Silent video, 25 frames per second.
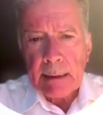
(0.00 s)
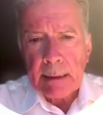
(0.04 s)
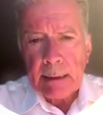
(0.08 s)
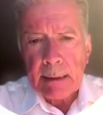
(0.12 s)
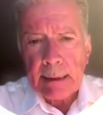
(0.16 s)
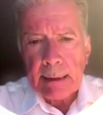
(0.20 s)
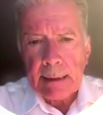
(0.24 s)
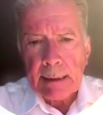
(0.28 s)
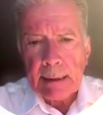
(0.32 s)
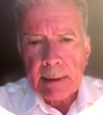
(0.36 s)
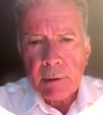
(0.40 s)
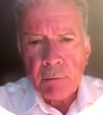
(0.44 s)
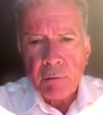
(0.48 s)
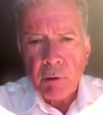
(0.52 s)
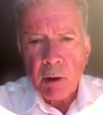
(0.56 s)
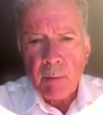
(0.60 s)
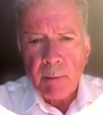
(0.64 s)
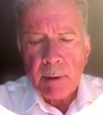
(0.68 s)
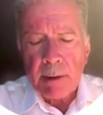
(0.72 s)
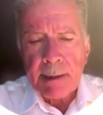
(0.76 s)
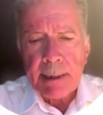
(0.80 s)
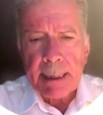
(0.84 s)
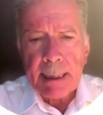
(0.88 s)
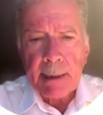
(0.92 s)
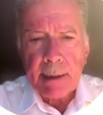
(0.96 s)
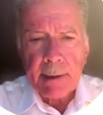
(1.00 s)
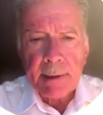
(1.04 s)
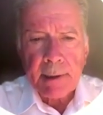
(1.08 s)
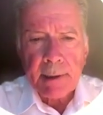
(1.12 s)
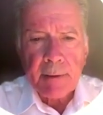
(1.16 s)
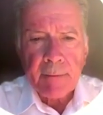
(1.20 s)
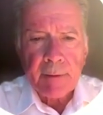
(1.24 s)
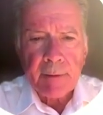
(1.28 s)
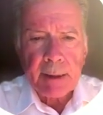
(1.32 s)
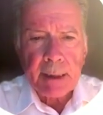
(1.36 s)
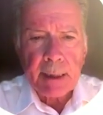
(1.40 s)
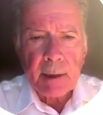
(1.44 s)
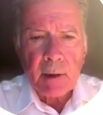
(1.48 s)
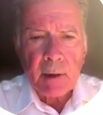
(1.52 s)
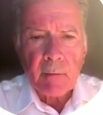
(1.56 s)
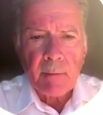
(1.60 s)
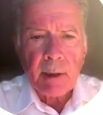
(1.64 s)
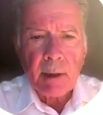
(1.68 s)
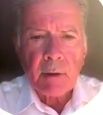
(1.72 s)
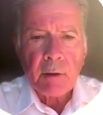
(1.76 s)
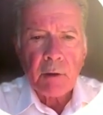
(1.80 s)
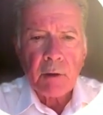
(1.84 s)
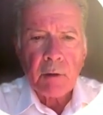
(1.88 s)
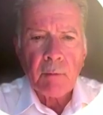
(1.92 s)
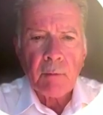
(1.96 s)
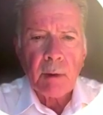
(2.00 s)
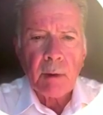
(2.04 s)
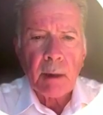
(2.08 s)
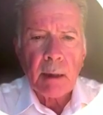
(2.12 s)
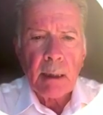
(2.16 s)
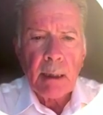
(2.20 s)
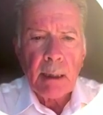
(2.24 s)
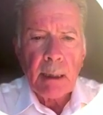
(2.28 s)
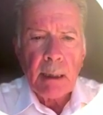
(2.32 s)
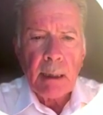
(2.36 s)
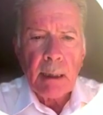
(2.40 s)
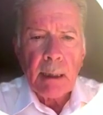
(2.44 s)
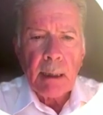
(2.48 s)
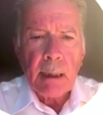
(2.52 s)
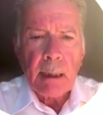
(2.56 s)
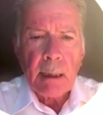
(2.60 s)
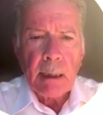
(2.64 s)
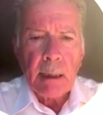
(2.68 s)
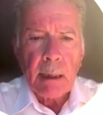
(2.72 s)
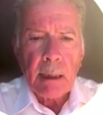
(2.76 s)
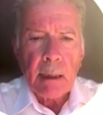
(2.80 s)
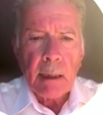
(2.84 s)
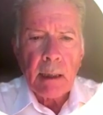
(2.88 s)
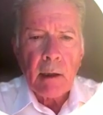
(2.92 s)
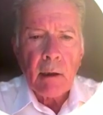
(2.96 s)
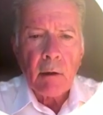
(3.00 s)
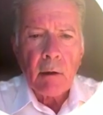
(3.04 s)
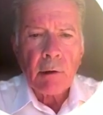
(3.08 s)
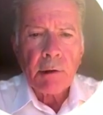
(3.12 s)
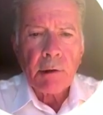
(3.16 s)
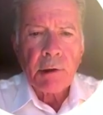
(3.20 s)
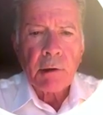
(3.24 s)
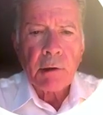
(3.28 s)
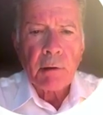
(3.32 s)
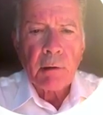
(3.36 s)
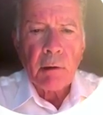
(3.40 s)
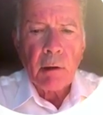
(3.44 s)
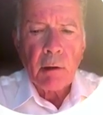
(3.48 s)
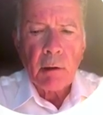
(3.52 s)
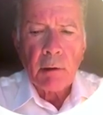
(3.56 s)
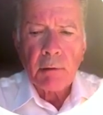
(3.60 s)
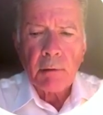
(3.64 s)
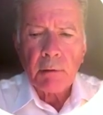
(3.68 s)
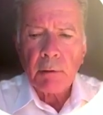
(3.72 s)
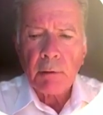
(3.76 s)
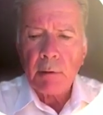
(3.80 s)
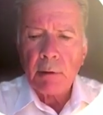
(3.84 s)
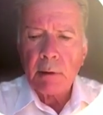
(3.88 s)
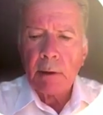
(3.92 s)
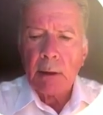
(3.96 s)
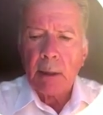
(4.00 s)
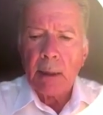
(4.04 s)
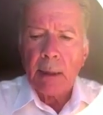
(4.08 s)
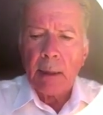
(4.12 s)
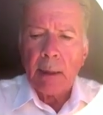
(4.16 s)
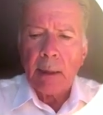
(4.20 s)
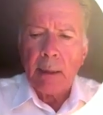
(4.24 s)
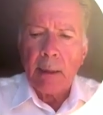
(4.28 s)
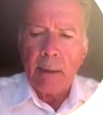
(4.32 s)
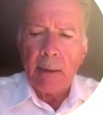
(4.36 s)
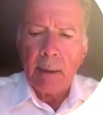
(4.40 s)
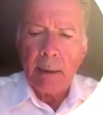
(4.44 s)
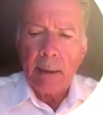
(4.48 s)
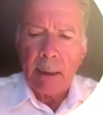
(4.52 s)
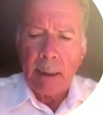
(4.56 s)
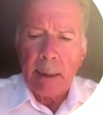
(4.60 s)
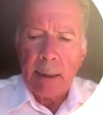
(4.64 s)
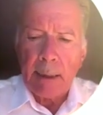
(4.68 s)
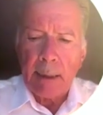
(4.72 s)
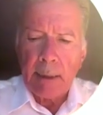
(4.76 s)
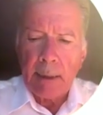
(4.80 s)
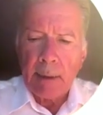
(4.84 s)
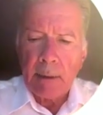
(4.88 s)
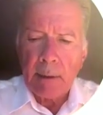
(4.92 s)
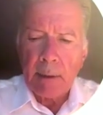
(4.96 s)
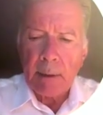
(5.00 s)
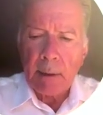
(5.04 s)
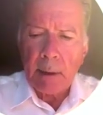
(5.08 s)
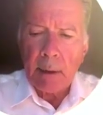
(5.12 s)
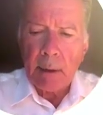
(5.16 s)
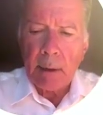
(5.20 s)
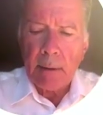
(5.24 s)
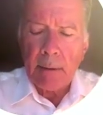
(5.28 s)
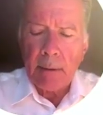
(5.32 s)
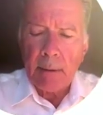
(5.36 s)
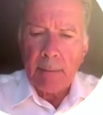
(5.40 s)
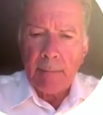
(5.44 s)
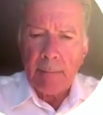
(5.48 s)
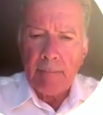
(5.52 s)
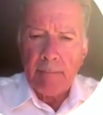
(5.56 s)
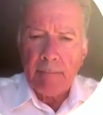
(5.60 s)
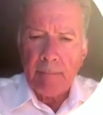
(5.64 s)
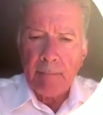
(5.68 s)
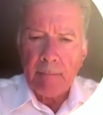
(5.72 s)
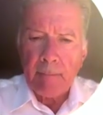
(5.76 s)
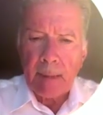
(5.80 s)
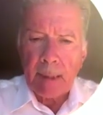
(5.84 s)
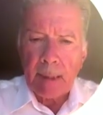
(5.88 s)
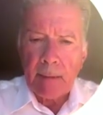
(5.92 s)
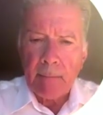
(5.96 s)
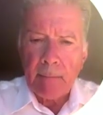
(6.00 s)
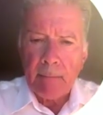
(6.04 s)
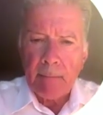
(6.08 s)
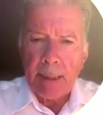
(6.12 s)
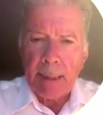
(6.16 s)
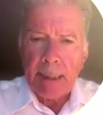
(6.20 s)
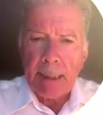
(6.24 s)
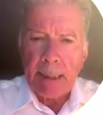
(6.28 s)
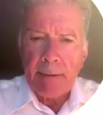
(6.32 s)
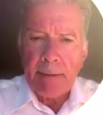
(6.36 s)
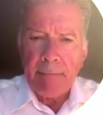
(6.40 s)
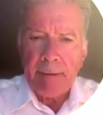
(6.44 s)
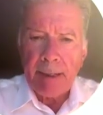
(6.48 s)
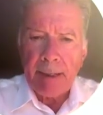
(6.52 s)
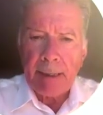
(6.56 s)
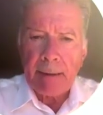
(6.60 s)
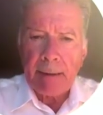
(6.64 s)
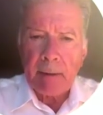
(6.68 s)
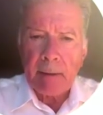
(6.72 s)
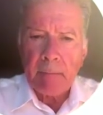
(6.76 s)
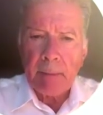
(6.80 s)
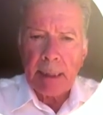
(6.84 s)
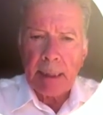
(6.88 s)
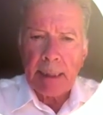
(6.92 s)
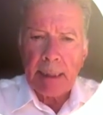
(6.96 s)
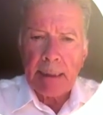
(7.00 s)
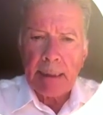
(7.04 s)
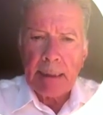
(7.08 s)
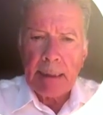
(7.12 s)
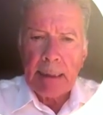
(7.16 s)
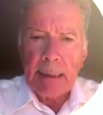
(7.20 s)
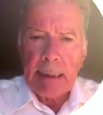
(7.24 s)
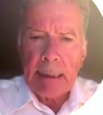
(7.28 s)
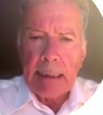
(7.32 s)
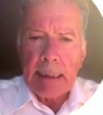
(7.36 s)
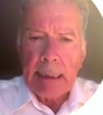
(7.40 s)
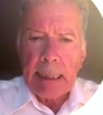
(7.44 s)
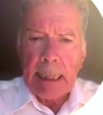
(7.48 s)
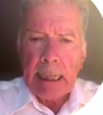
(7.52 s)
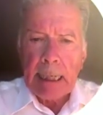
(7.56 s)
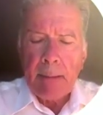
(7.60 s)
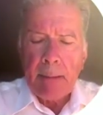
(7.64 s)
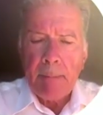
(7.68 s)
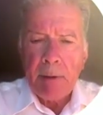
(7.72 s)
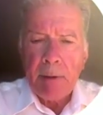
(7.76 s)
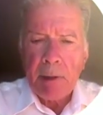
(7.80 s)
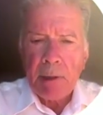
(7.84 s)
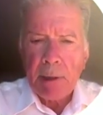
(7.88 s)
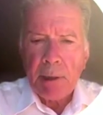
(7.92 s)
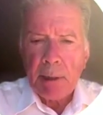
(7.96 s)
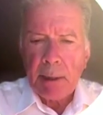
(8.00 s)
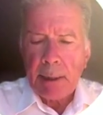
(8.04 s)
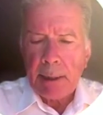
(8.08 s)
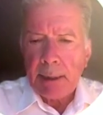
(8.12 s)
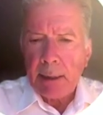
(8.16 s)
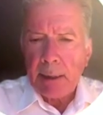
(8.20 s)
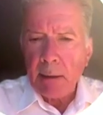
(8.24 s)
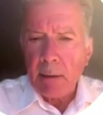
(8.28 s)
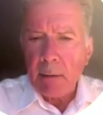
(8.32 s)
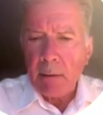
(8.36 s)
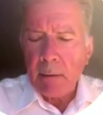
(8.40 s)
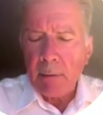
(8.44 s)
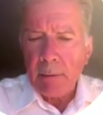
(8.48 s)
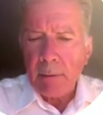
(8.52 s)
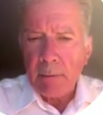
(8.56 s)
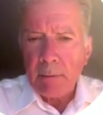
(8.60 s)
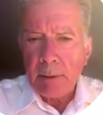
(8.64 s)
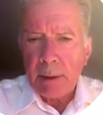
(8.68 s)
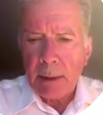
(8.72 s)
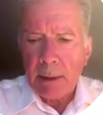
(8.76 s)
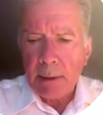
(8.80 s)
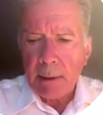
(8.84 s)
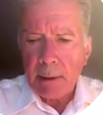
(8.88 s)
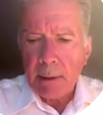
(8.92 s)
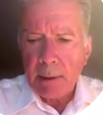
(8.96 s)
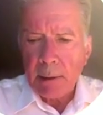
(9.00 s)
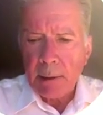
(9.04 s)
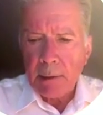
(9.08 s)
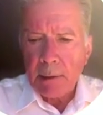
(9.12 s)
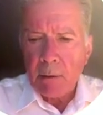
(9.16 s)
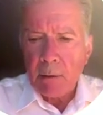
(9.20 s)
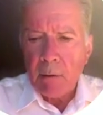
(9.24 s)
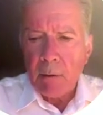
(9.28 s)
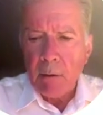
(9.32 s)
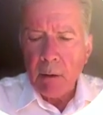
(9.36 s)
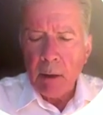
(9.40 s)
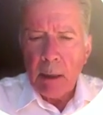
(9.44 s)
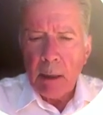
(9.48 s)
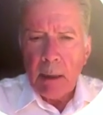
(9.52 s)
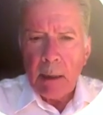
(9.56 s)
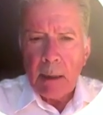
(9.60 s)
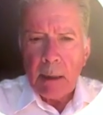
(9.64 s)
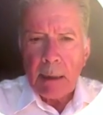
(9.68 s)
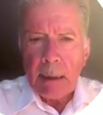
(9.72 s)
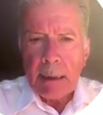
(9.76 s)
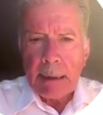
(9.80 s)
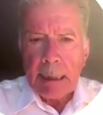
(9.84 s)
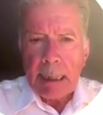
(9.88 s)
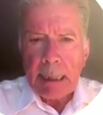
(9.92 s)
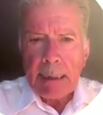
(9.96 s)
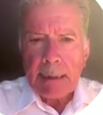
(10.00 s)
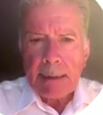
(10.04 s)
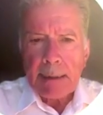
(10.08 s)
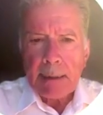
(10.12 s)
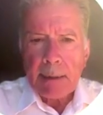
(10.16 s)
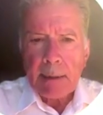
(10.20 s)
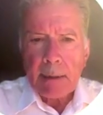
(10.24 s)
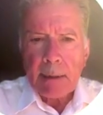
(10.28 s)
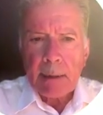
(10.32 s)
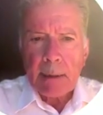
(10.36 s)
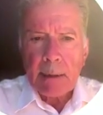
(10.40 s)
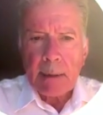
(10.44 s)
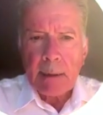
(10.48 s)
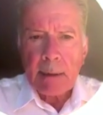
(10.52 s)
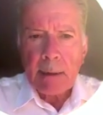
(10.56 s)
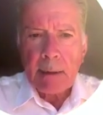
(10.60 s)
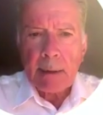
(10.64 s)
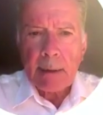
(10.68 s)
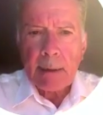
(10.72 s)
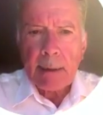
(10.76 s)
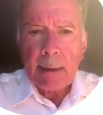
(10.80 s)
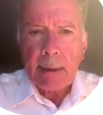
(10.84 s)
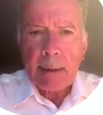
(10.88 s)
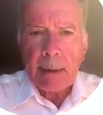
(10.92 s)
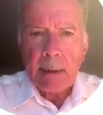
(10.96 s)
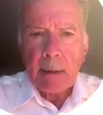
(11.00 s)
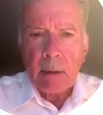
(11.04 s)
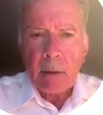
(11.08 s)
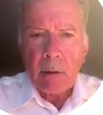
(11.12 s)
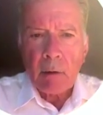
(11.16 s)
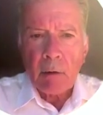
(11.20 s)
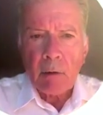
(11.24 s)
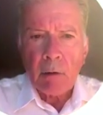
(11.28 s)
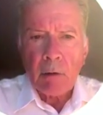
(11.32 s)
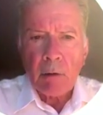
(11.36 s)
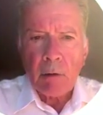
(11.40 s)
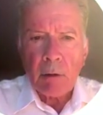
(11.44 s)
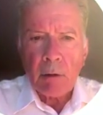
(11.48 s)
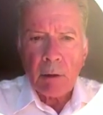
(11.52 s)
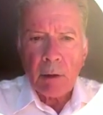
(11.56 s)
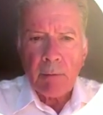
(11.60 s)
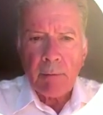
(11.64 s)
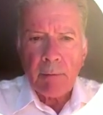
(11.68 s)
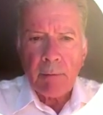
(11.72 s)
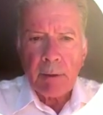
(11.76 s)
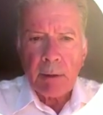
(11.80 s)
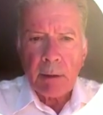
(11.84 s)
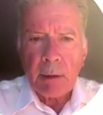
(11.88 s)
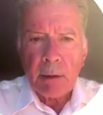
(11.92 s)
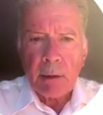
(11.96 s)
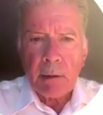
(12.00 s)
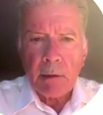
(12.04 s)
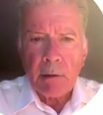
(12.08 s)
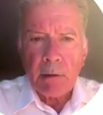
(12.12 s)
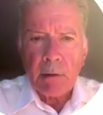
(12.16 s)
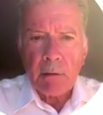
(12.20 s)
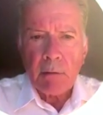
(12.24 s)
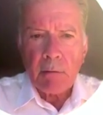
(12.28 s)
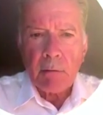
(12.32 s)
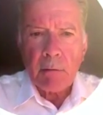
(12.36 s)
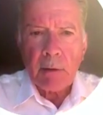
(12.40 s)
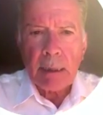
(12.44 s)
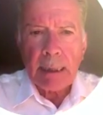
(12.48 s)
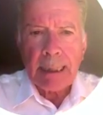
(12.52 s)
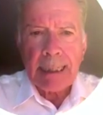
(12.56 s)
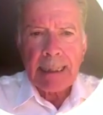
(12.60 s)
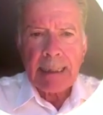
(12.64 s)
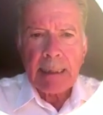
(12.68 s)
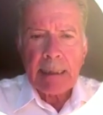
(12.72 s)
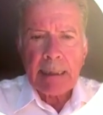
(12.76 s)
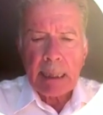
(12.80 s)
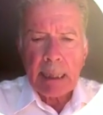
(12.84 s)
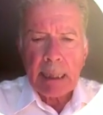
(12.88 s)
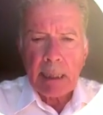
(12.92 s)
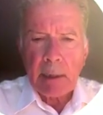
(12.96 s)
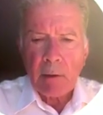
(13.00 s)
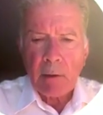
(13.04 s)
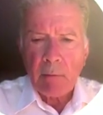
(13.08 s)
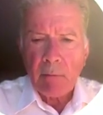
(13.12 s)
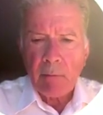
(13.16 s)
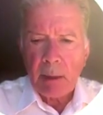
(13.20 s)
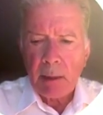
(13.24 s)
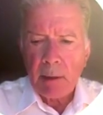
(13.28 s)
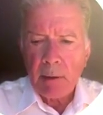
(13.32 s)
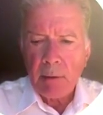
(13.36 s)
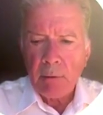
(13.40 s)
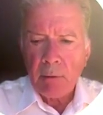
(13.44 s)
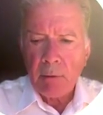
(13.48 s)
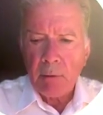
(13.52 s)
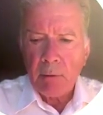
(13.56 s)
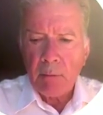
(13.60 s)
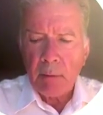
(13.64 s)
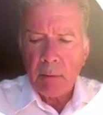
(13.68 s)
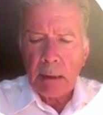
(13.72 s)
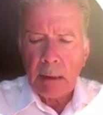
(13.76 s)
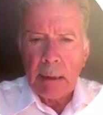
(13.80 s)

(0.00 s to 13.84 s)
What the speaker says: The stromal cells of the endometrium also altered and being affected by epigenetic alteration. So in essence, the core of the issue is the endometrium.